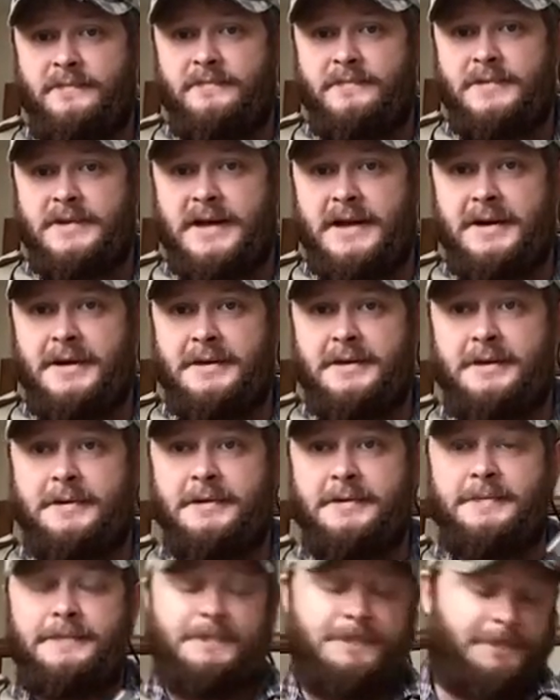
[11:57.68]
tether.
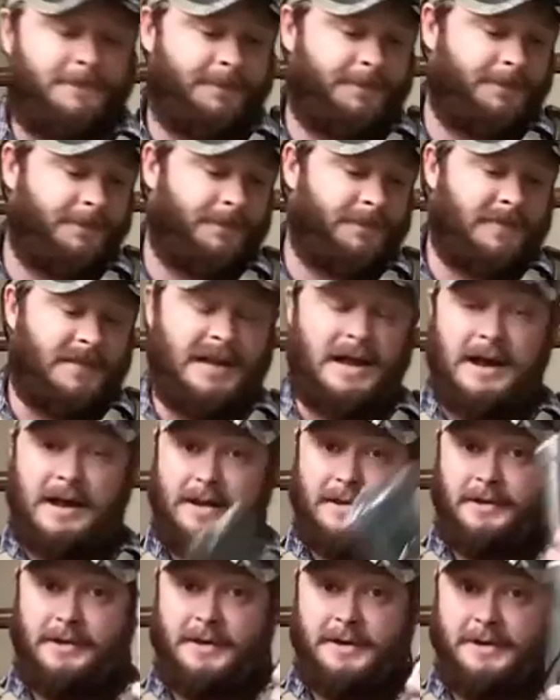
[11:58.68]
I
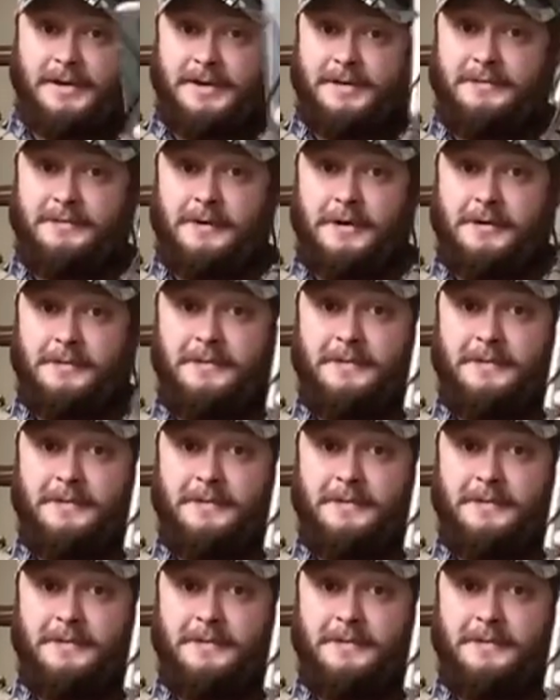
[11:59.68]
love Rogue